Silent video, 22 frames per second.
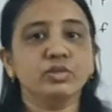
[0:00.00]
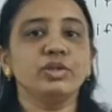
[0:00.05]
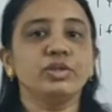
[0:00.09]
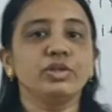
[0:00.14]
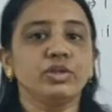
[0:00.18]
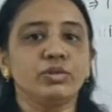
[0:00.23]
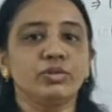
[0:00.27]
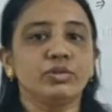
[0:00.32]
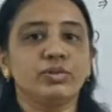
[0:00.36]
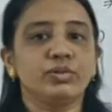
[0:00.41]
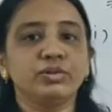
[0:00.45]

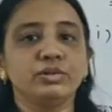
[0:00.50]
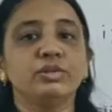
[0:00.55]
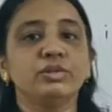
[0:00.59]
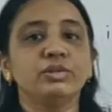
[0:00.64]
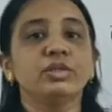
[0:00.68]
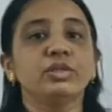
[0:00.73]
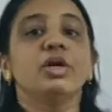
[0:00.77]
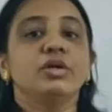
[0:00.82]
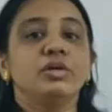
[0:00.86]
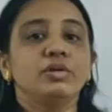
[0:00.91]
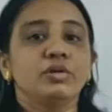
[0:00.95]
used
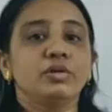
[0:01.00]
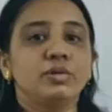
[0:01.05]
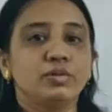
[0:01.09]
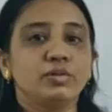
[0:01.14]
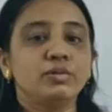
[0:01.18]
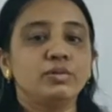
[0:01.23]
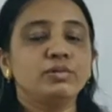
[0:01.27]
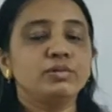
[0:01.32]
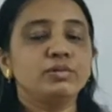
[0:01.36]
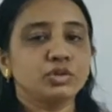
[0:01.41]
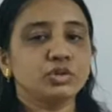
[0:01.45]
to
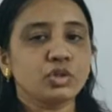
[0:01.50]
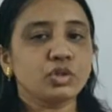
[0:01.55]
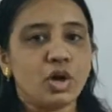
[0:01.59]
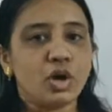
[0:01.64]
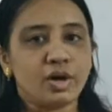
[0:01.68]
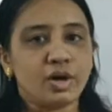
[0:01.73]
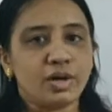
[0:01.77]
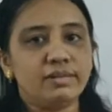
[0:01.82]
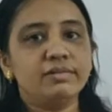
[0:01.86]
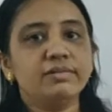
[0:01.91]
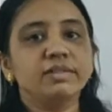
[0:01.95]

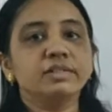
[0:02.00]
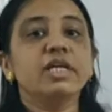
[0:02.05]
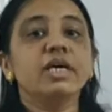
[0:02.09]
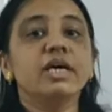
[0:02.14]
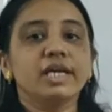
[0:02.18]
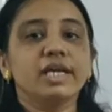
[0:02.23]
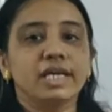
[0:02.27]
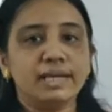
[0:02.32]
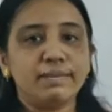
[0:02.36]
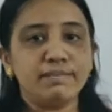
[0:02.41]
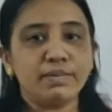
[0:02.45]
solve the
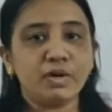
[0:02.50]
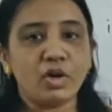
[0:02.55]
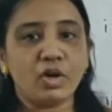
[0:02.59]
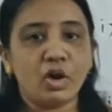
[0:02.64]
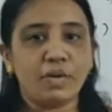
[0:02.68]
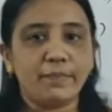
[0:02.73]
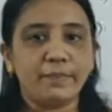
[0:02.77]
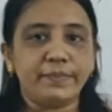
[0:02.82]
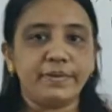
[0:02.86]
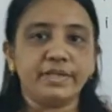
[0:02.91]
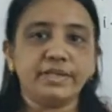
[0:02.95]

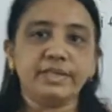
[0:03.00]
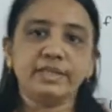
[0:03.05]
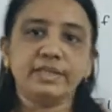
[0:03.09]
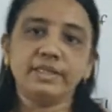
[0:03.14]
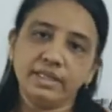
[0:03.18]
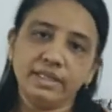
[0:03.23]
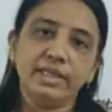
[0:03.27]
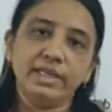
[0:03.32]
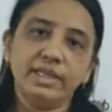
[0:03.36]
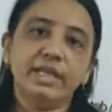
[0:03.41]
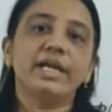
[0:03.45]
improper
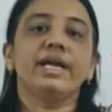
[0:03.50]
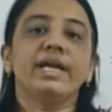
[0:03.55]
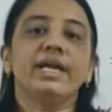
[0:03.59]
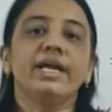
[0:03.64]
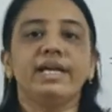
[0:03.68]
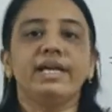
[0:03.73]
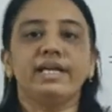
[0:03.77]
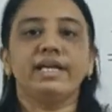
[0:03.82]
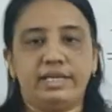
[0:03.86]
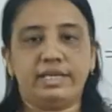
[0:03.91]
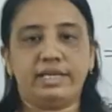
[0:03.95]

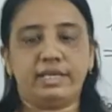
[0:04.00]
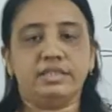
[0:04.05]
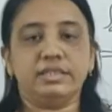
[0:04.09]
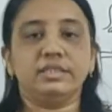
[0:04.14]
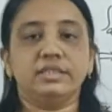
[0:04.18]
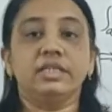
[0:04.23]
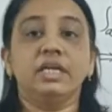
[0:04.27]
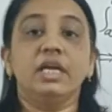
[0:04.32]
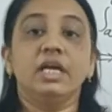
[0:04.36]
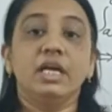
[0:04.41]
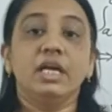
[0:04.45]
integrals.
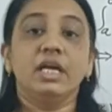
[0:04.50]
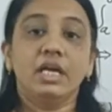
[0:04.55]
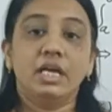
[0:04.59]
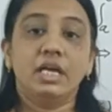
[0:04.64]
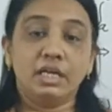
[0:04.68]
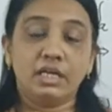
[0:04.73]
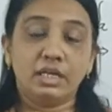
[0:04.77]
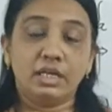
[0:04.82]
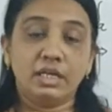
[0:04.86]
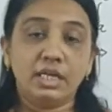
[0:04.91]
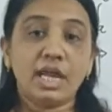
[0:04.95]

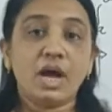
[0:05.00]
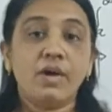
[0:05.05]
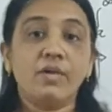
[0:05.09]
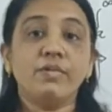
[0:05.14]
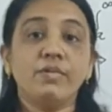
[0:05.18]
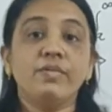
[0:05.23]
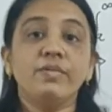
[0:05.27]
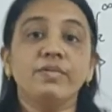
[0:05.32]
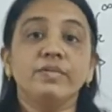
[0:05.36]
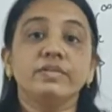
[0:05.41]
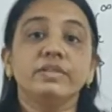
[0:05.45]

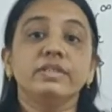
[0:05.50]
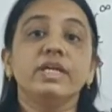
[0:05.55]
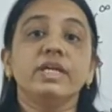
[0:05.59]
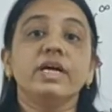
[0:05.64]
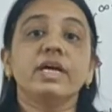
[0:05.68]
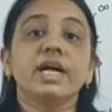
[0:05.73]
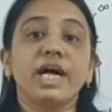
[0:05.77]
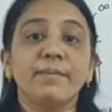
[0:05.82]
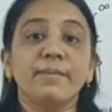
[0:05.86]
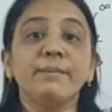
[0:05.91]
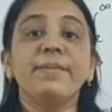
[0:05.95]
Now the
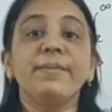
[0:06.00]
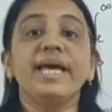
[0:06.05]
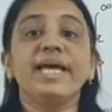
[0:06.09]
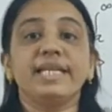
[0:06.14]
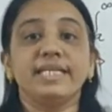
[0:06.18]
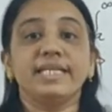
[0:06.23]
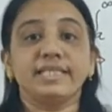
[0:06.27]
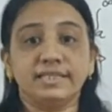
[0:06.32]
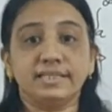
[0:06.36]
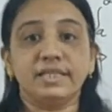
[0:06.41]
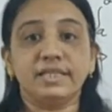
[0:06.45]

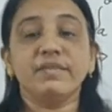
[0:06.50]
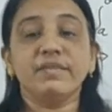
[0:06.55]
comparison